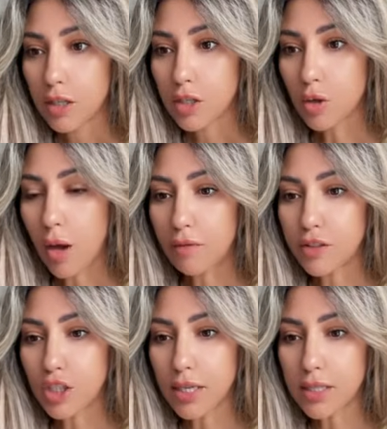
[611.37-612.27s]
So I've
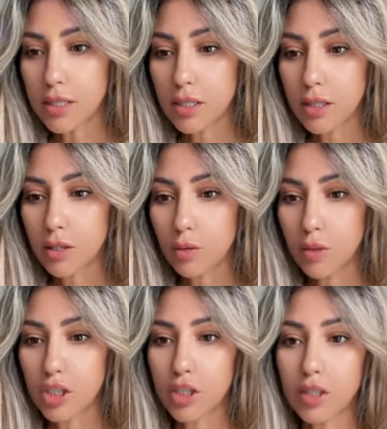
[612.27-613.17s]
just
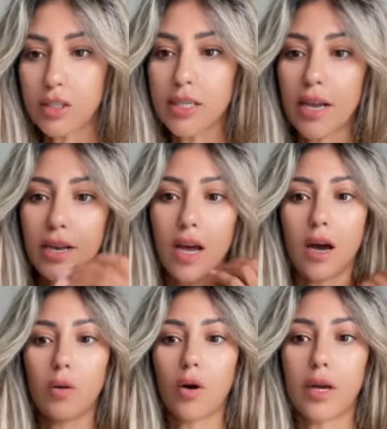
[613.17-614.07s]
registered and
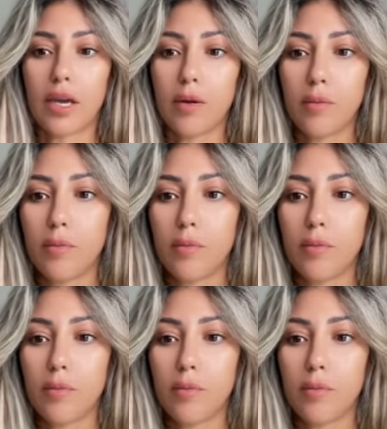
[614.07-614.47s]
now, okay.